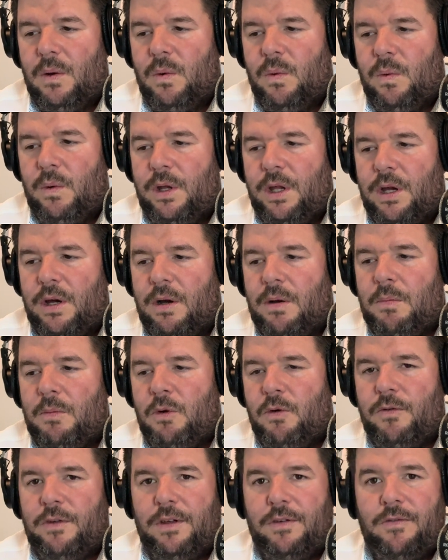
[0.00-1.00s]
we are
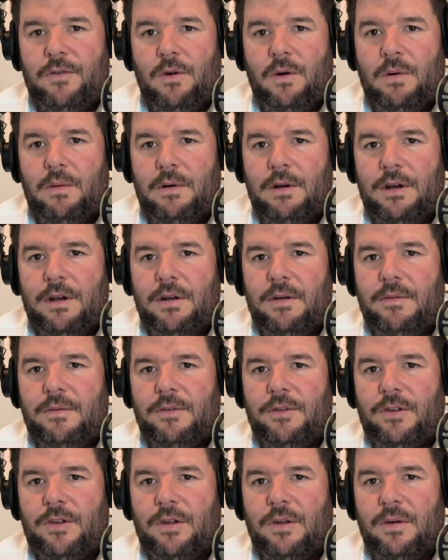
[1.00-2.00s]
moving forward.
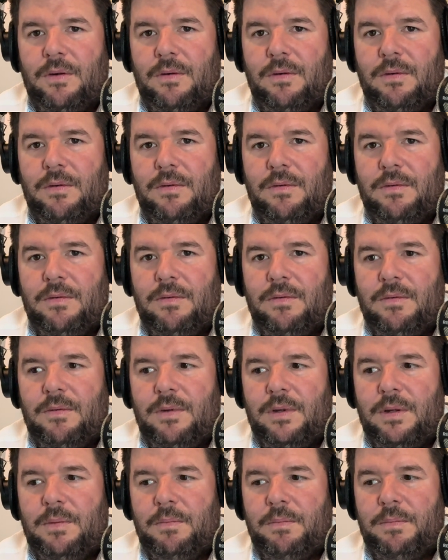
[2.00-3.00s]
So
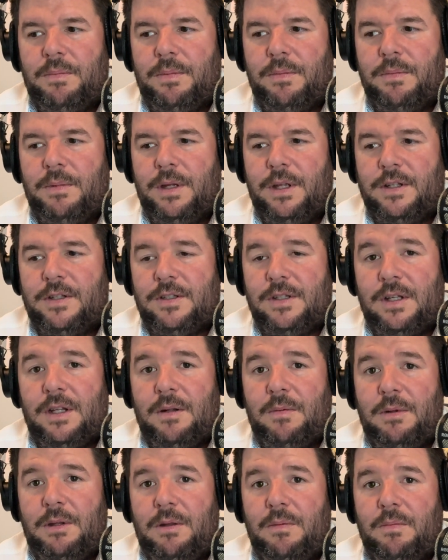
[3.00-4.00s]
it's gonna
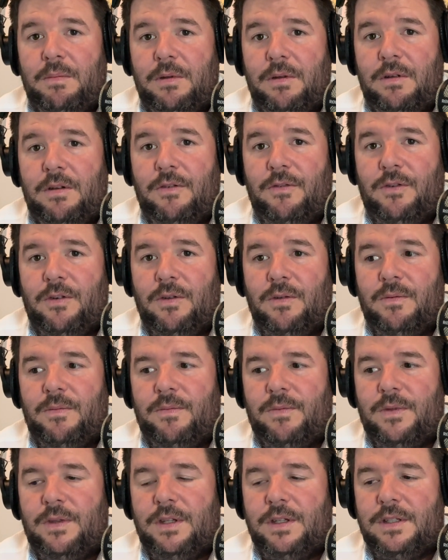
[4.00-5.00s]
be beautiful.
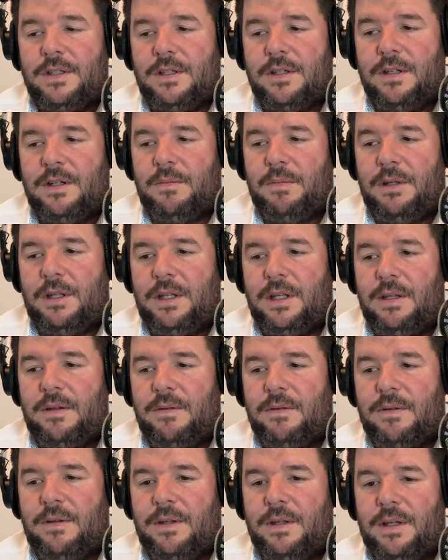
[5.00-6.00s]
It's gonna be
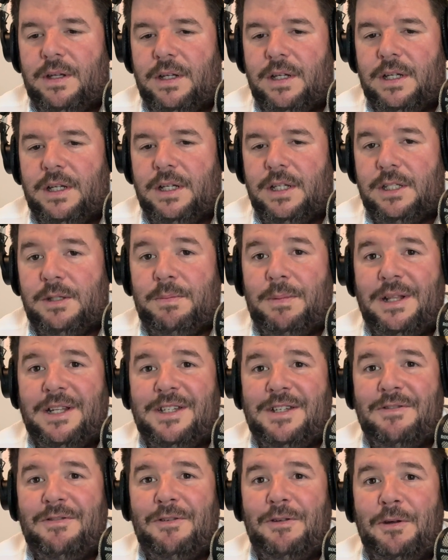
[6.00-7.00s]

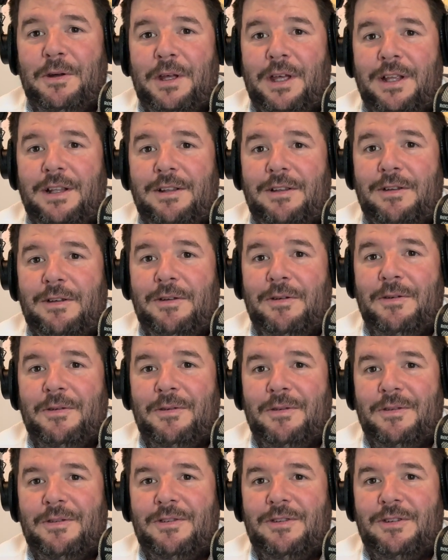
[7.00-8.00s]
expensive looking too.
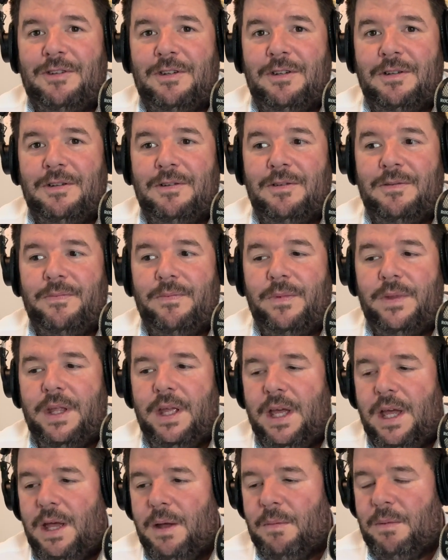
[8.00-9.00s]
So,
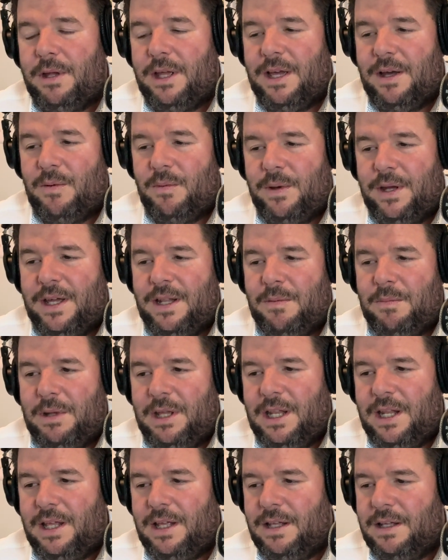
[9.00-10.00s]
but yeah, we had a
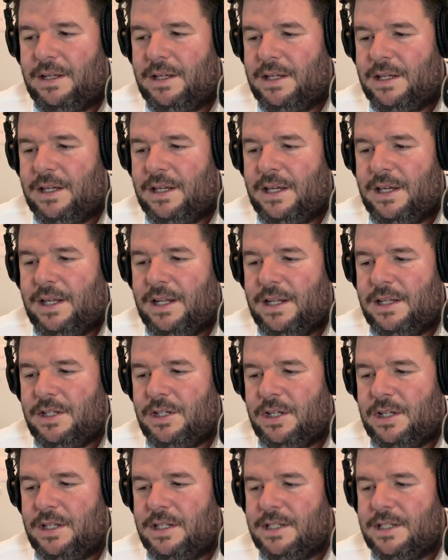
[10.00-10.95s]
meeting, and as you can